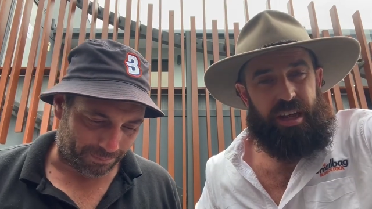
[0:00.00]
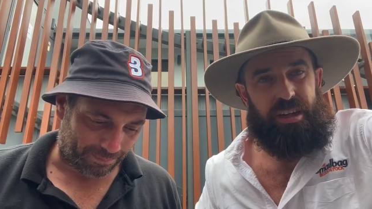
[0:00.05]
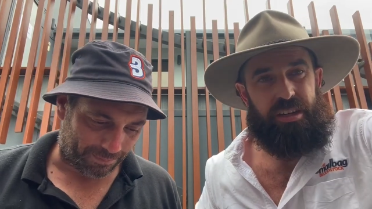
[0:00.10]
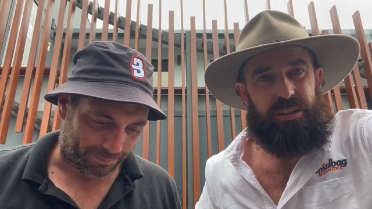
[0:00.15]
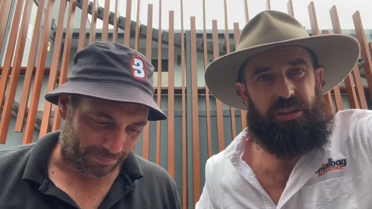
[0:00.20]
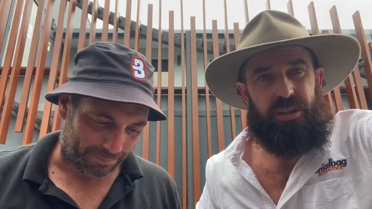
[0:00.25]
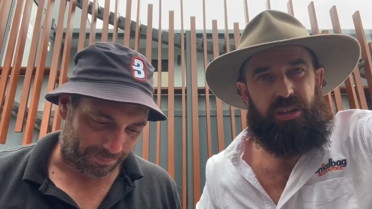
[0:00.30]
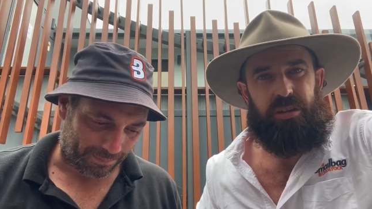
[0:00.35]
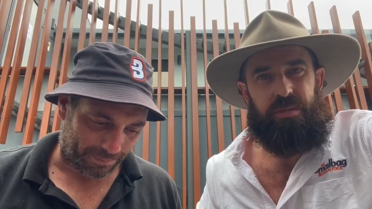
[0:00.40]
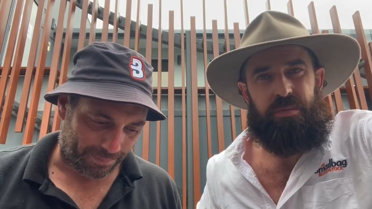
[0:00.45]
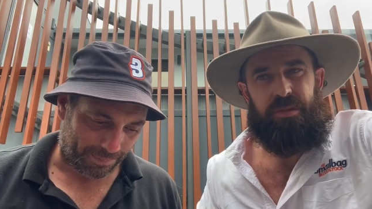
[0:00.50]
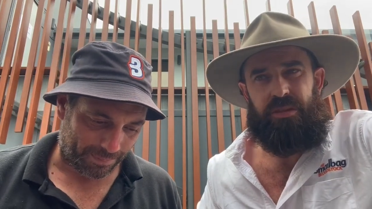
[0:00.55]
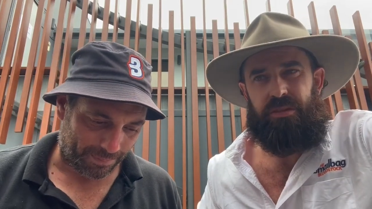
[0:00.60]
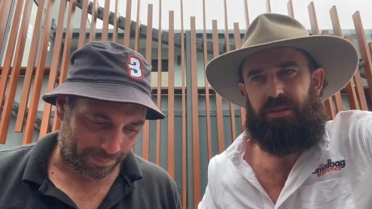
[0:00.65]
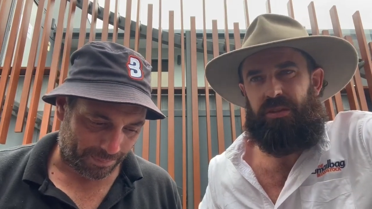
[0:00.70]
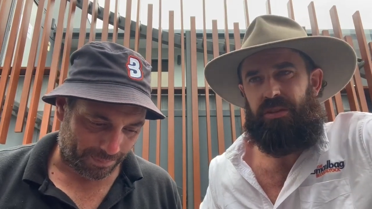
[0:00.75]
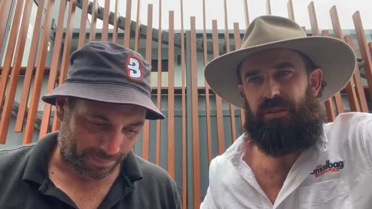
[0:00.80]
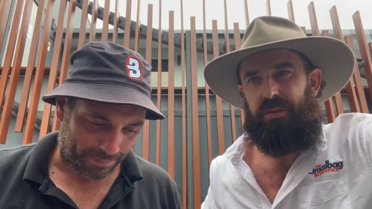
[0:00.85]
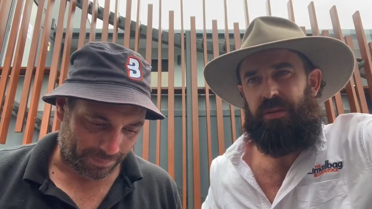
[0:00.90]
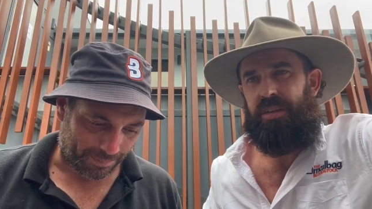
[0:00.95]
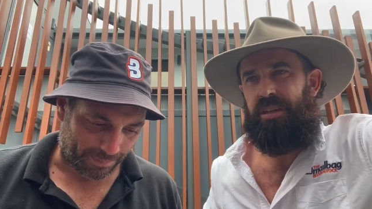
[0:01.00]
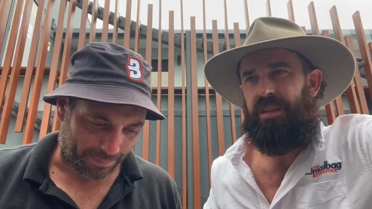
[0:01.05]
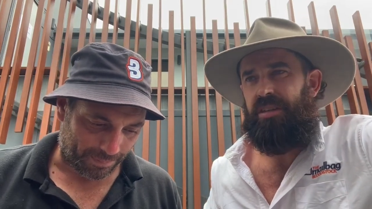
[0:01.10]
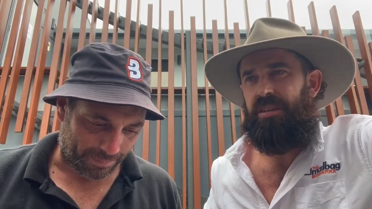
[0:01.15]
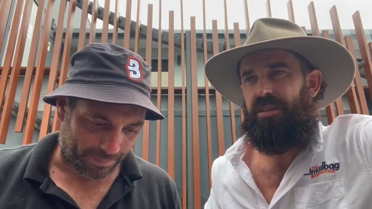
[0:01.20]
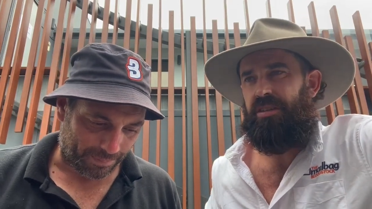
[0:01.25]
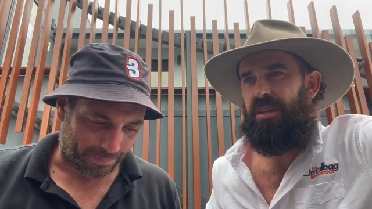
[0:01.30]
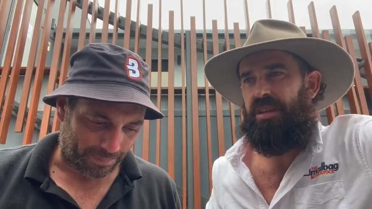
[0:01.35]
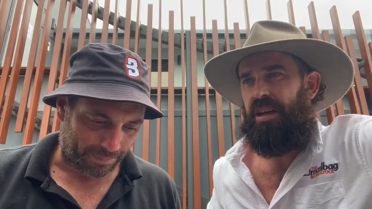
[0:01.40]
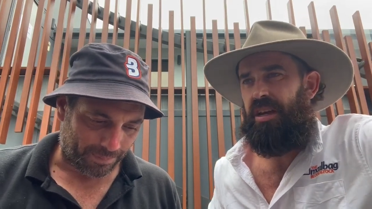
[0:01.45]
Speaker 1: a job and throws winners
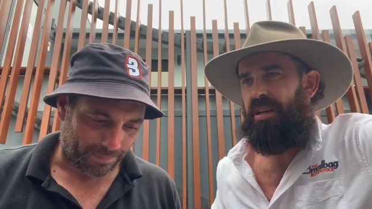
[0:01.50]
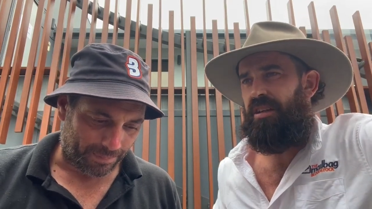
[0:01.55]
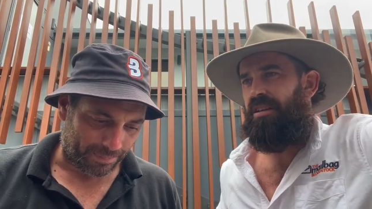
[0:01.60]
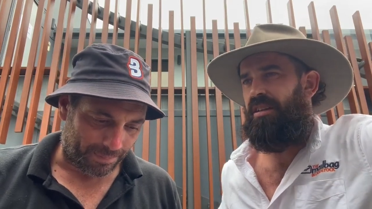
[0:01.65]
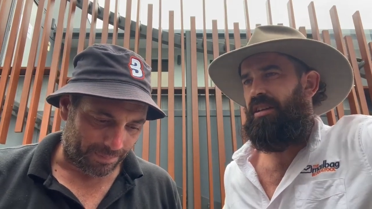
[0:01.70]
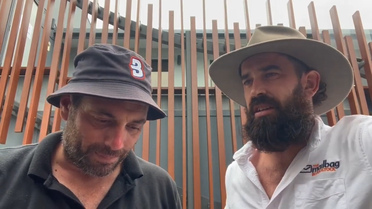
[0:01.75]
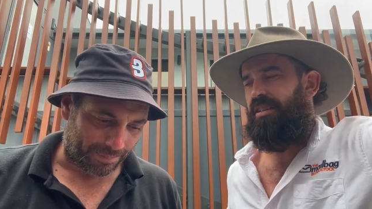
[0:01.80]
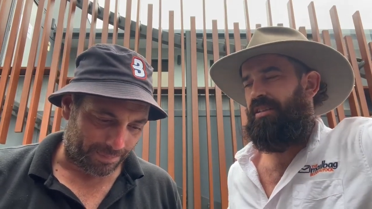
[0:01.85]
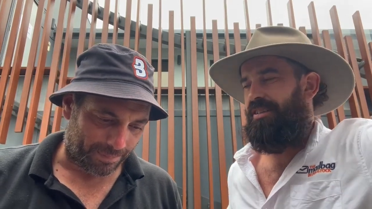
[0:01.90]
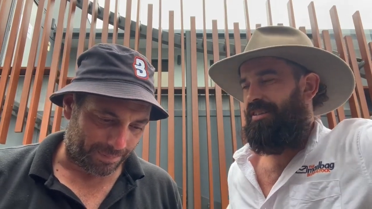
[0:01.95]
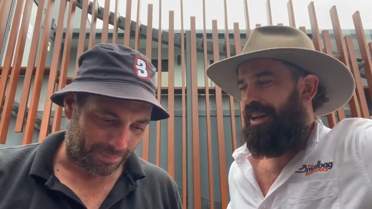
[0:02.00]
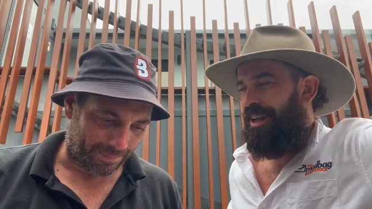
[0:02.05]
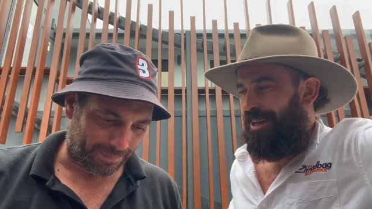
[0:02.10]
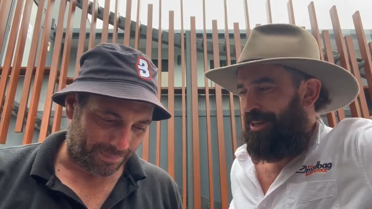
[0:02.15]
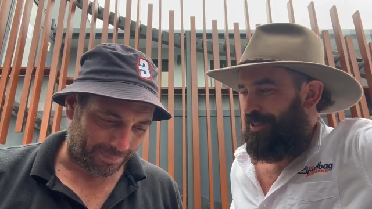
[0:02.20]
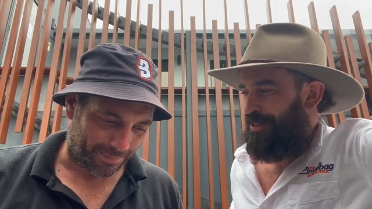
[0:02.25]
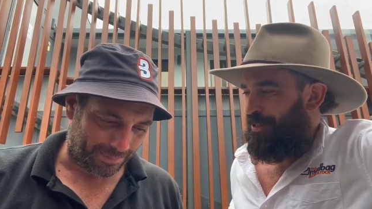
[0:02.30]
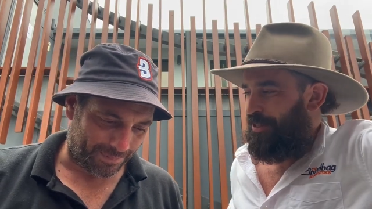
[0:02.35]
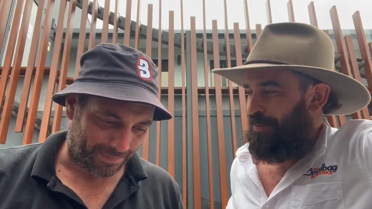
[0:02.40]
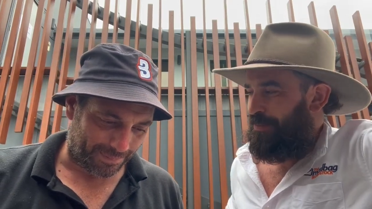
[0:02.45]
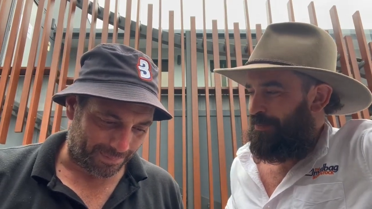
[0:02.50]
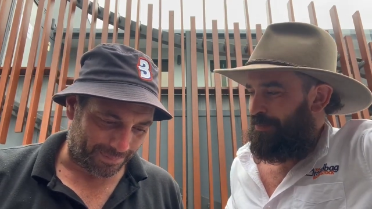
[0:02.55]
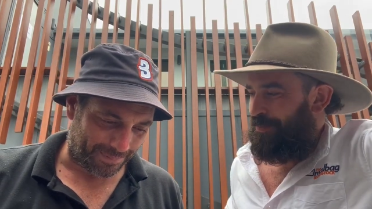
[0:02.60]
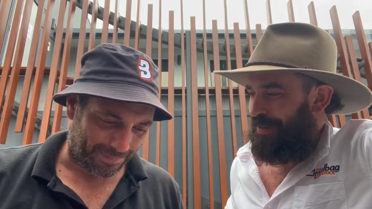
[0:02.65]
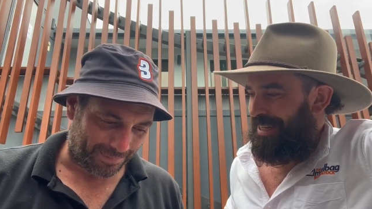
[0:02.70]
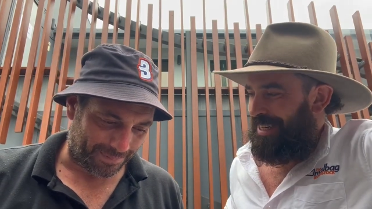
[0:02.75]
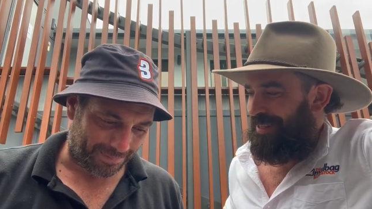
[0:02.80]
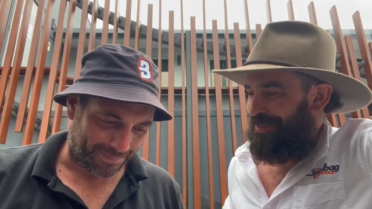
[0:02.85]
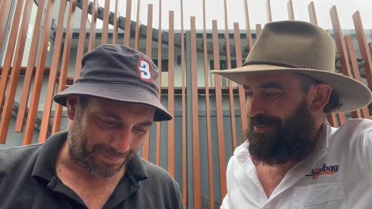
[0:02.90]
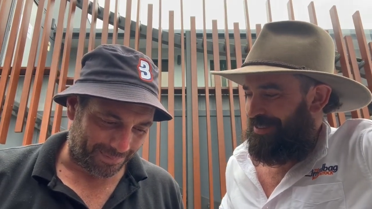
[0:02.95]
and done a job, been here
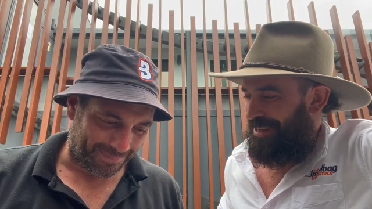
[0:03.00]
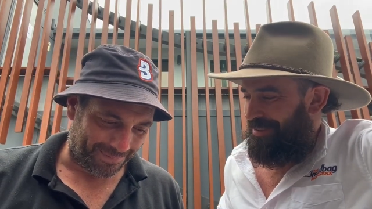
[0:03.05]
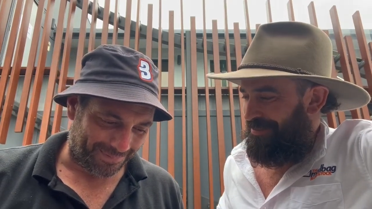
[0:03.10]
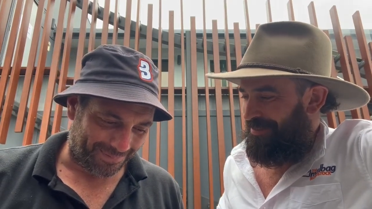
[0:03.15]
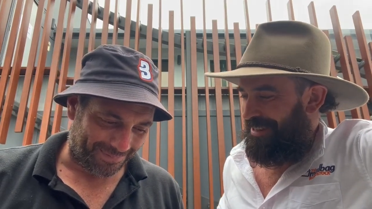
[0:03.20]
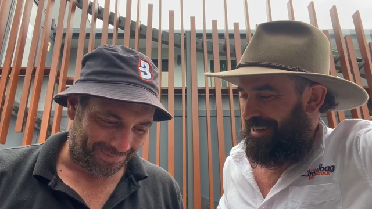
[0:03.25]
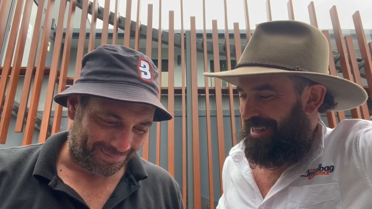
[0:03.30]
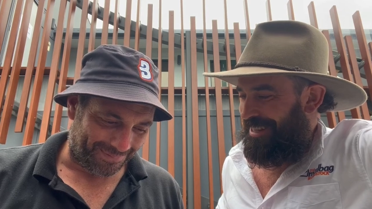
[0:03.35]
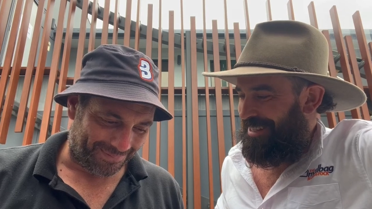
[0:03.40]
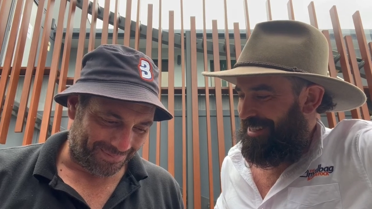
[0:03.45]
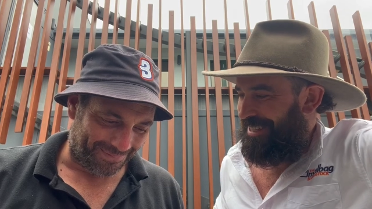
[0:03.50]
for seven days.